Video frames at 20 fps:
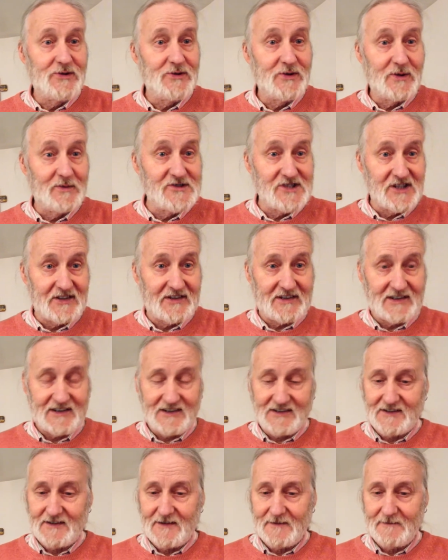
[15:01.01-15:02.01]
do him
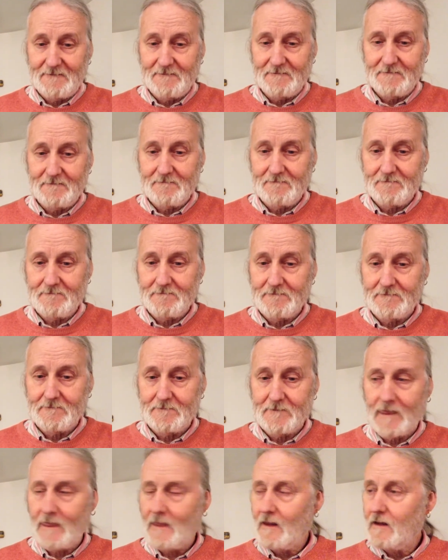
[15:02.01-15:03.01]
justice.
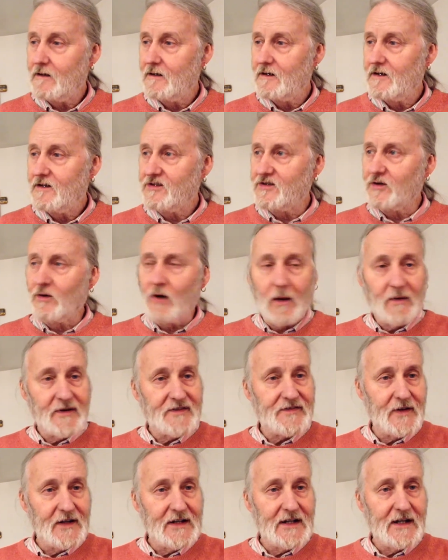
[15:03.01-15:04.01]
So I was
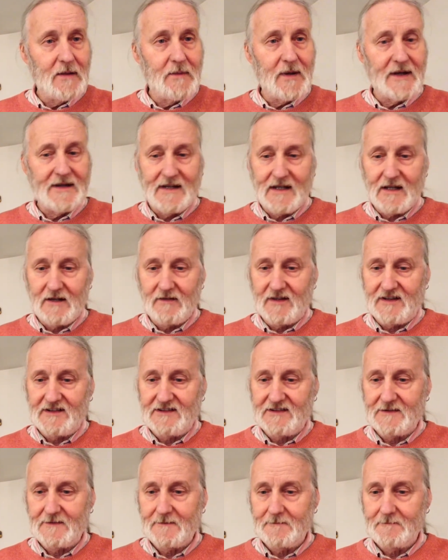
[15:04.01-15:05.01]
feeling a bit
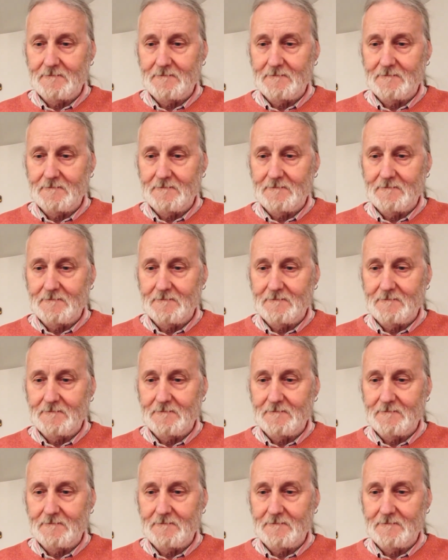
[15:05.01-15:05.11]
nervous.